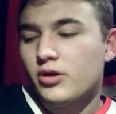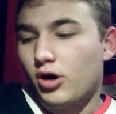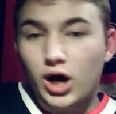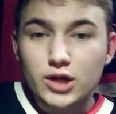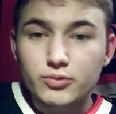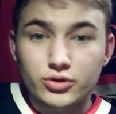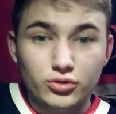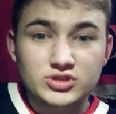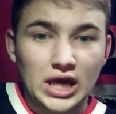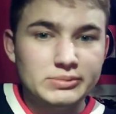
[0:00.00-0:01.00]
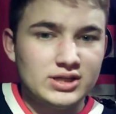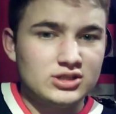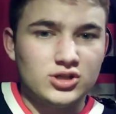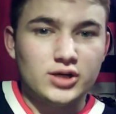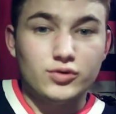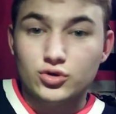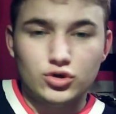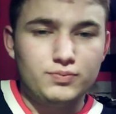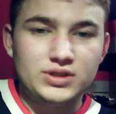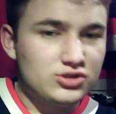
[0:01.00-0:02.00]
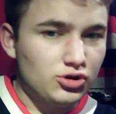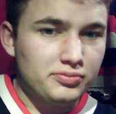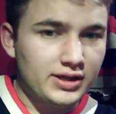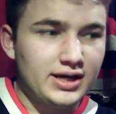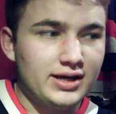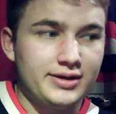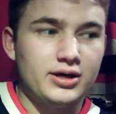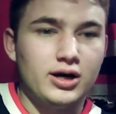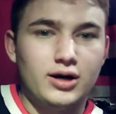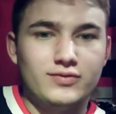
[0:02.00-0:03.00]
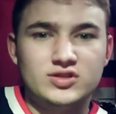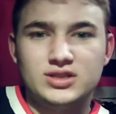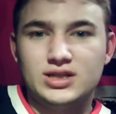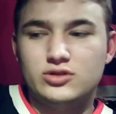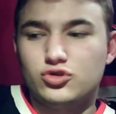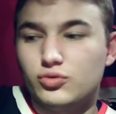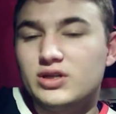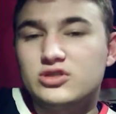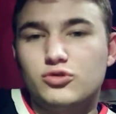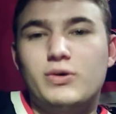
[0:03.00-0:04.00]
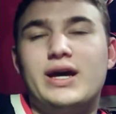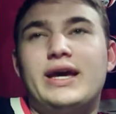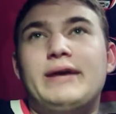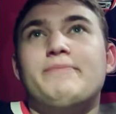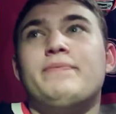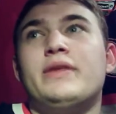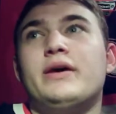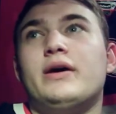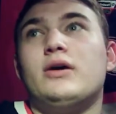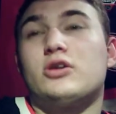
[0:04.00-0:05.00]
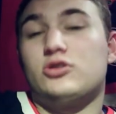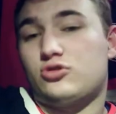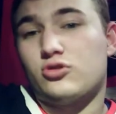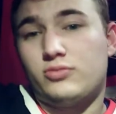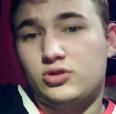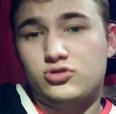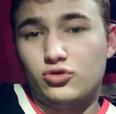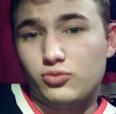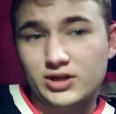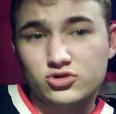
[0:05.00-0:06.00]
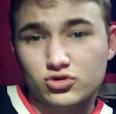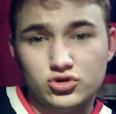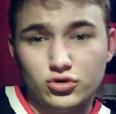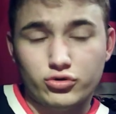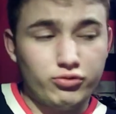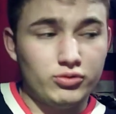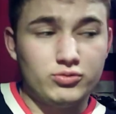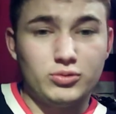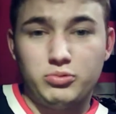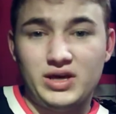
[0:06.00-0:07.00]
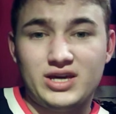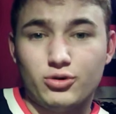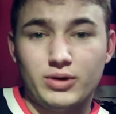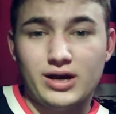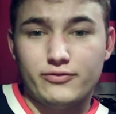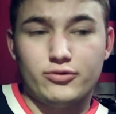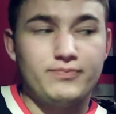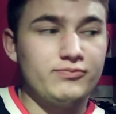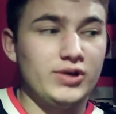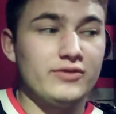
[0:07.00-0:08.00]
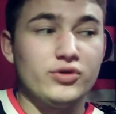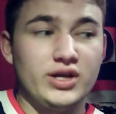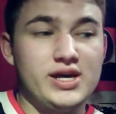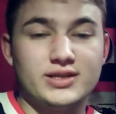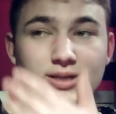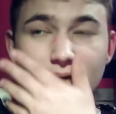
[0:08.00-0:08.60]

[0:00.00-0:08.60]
Ottawa, those games against Ottawa could be still played. Obviously 2 weeks away, because it's going to be 2 weeks or so, a week or whatever it is.